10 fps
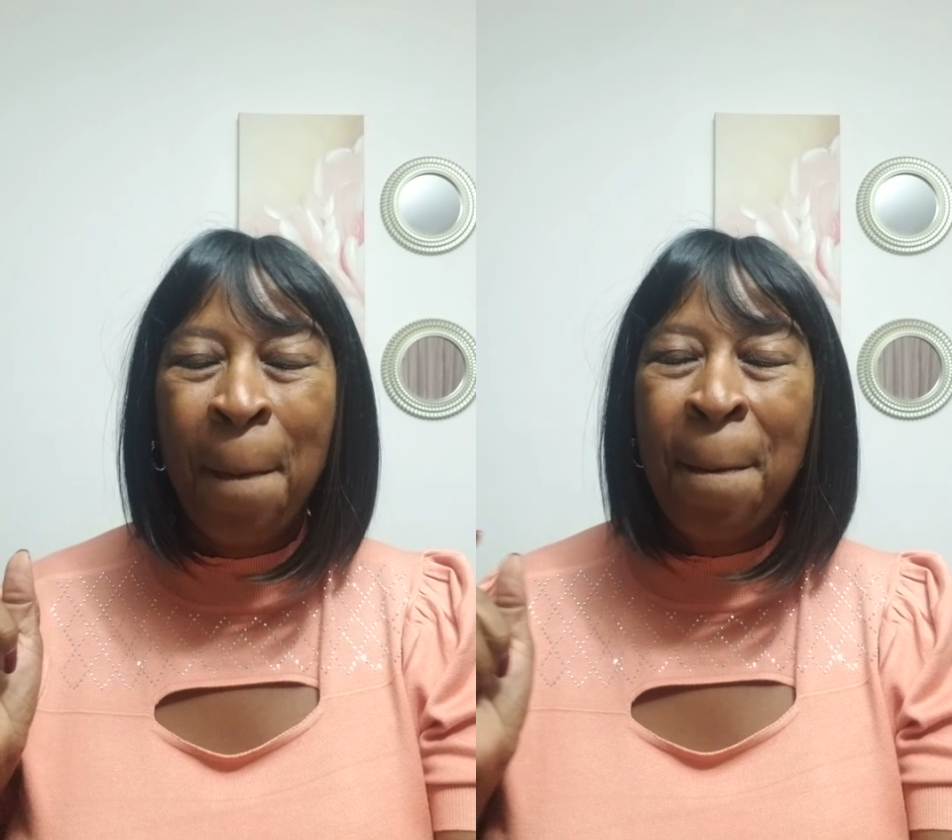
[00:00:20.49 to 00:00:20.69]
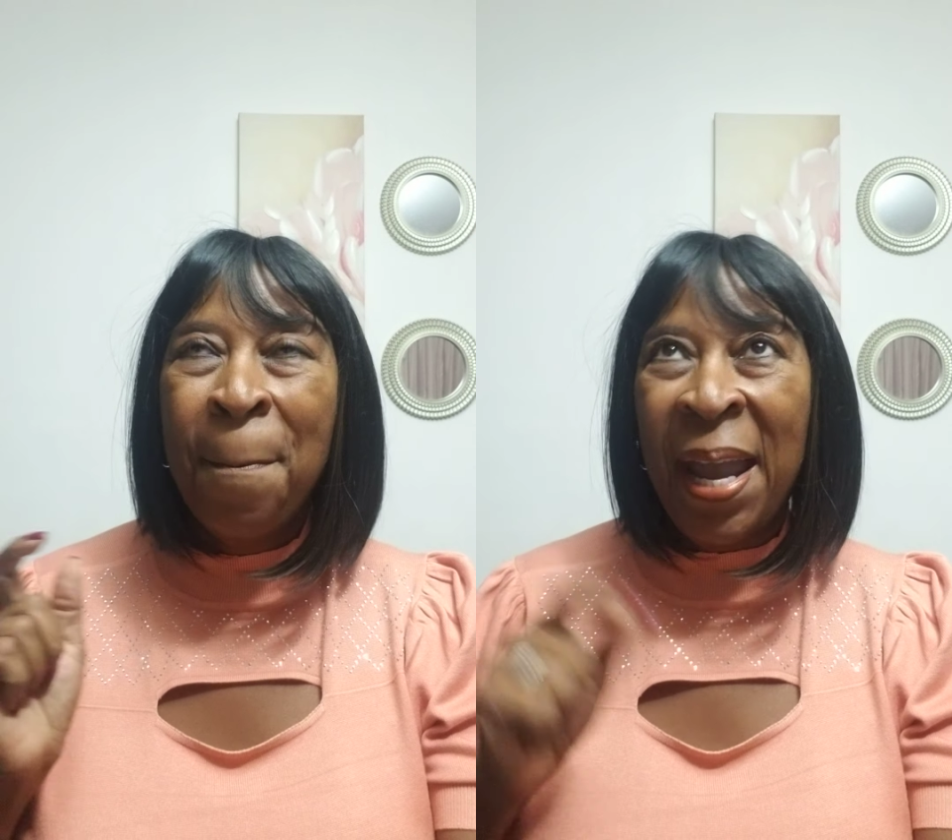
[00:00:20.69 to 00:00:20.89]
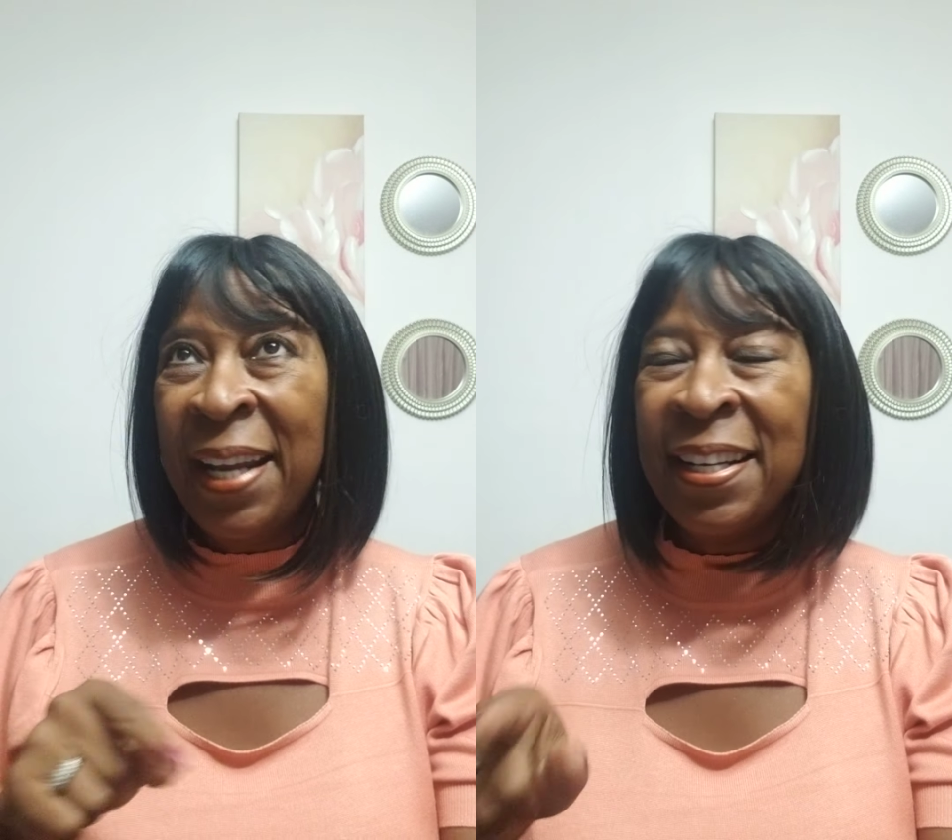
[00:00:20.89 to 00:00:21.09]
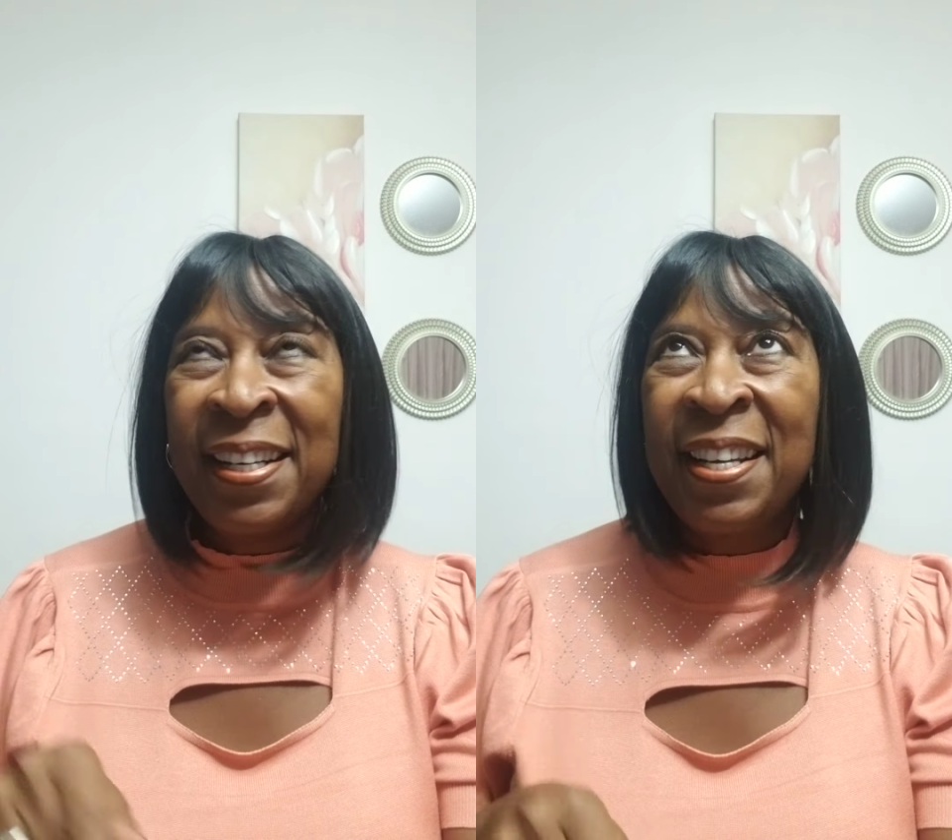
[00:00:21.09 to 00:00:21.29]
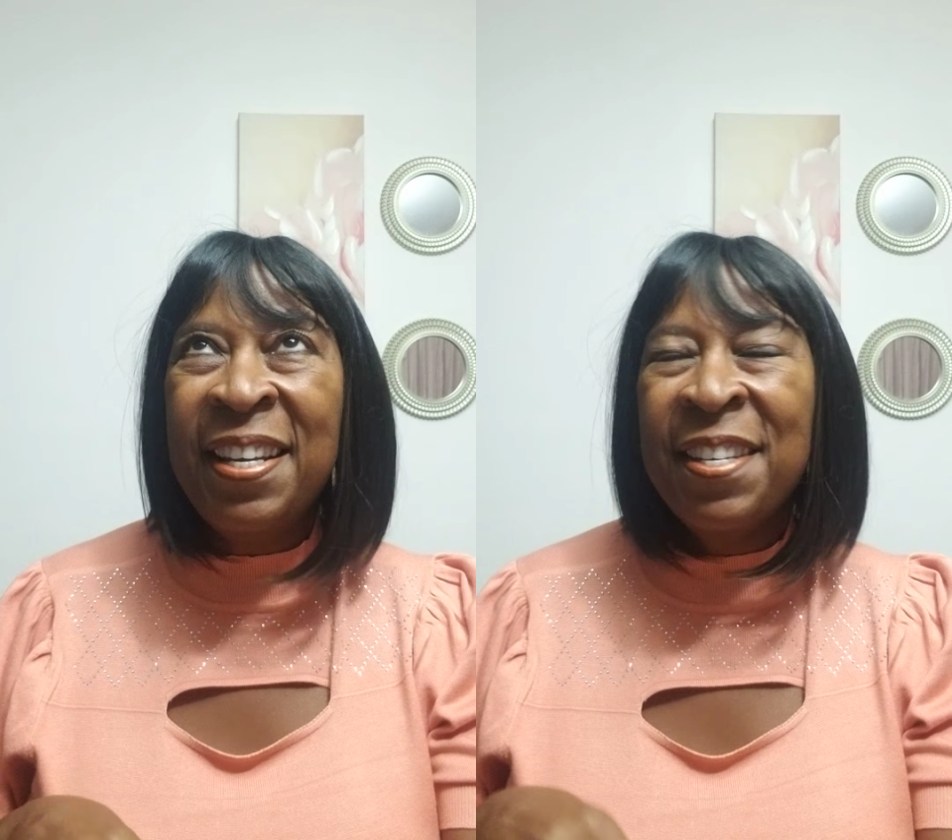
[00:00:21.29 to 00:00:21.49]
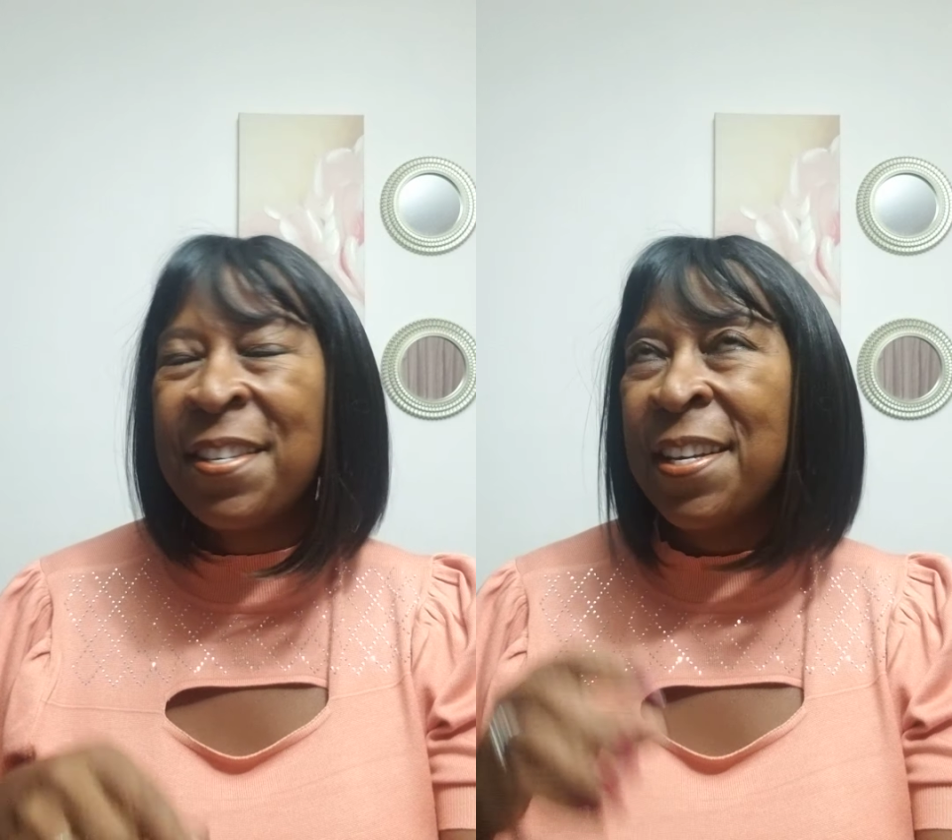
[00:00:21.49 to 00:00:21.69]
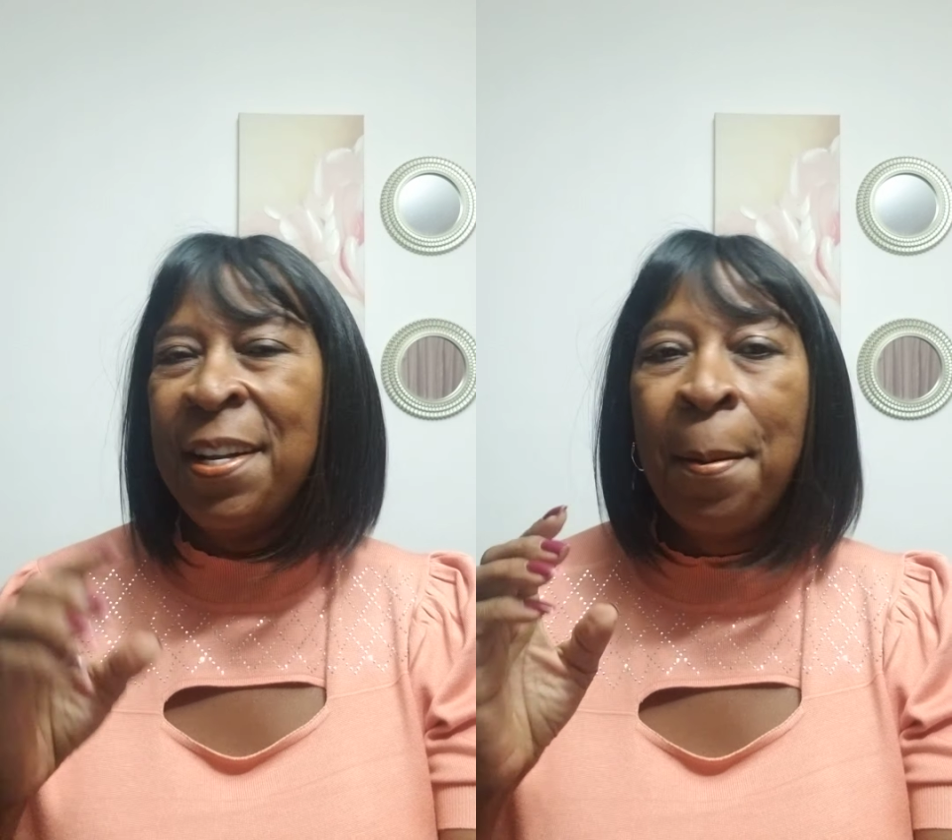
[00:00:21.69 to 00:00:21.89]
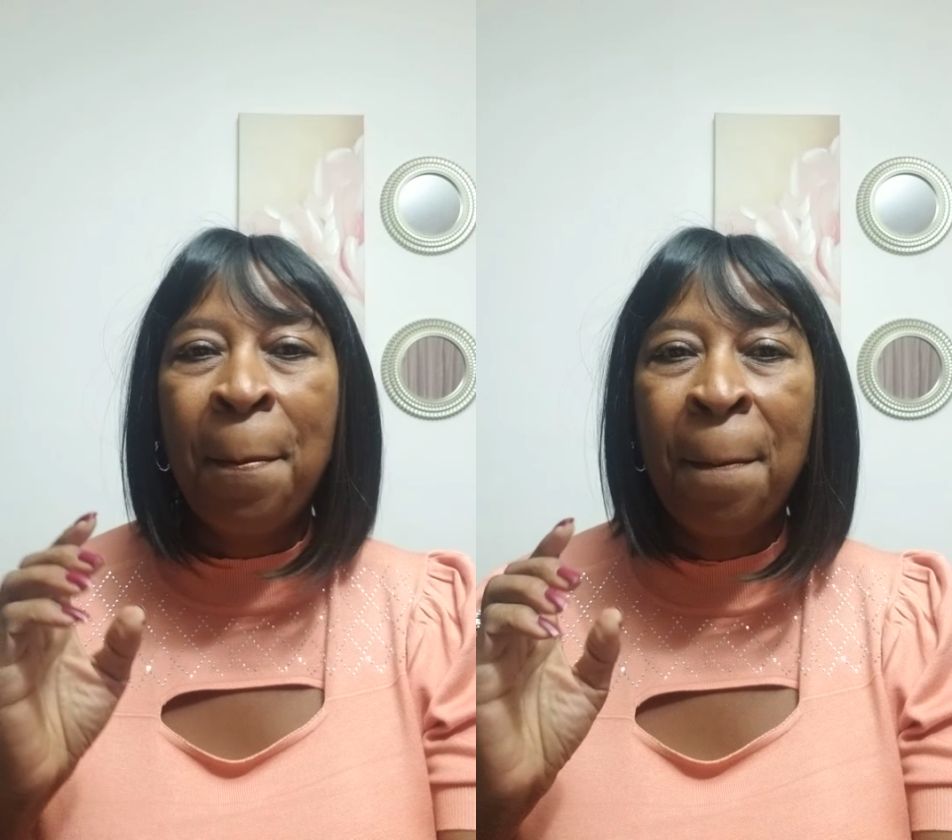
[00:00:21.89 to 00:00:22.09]
manganese,
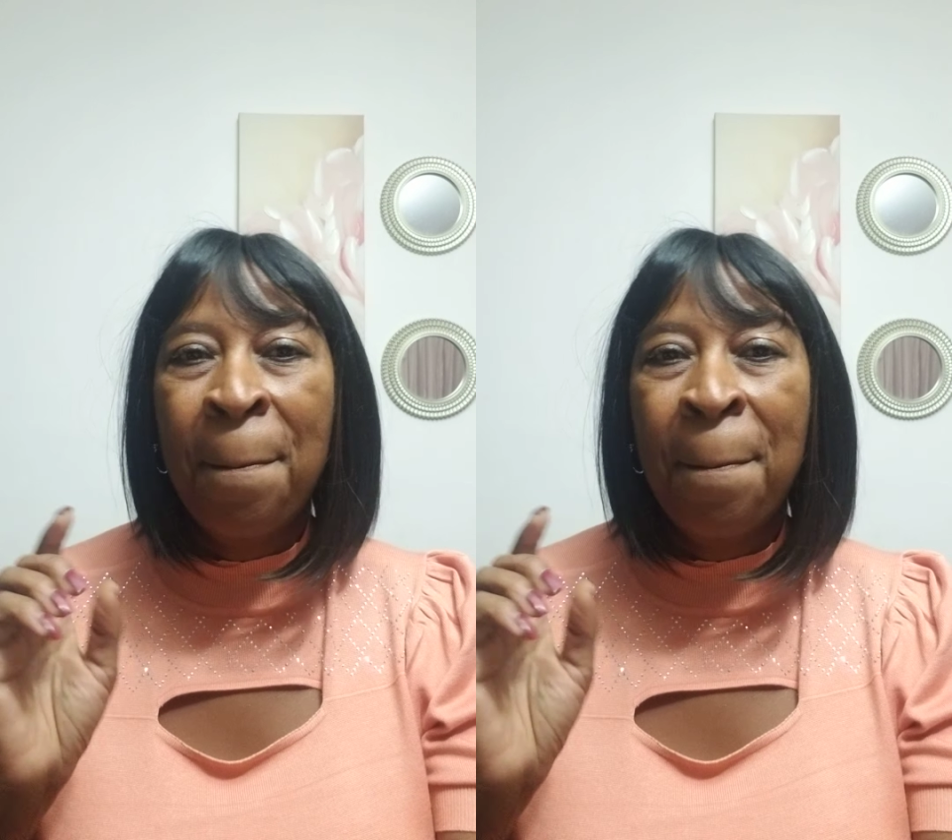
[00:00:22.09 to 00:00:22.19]
and